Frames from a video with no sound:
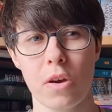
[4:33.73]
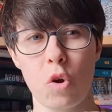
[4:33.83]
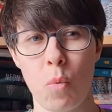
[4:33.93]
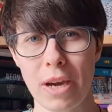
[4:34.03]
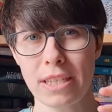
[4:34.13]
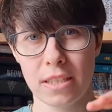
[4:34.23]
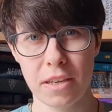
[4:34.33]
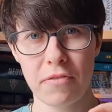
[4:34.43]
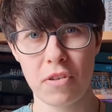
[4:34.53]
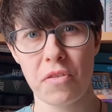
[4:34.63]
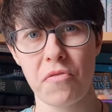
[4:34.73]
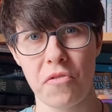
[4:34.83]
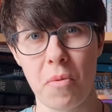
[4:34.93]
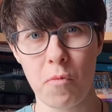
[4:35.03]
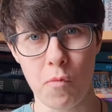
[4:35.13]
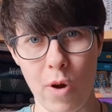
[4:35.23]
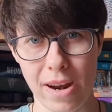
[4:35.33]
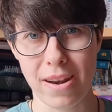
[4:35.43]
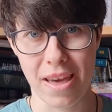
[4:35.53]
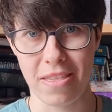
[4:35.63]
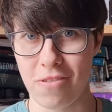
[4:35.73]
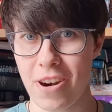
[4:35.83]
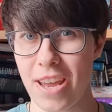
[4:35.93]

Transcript: quite different from one another,